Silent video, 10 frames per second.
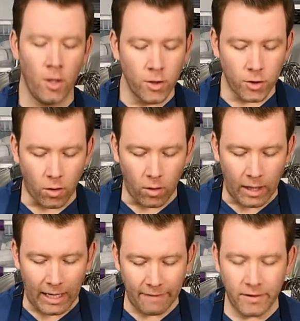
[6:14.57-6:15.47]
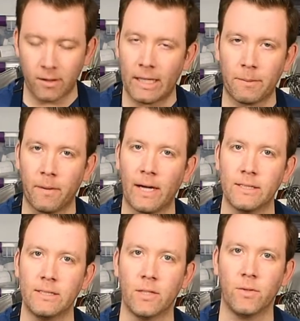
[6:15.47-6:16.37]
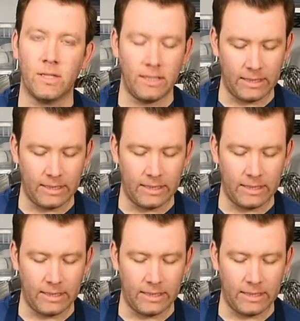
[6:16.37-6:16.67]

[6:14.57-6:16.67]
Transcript: So I've done a lot of practicing with this,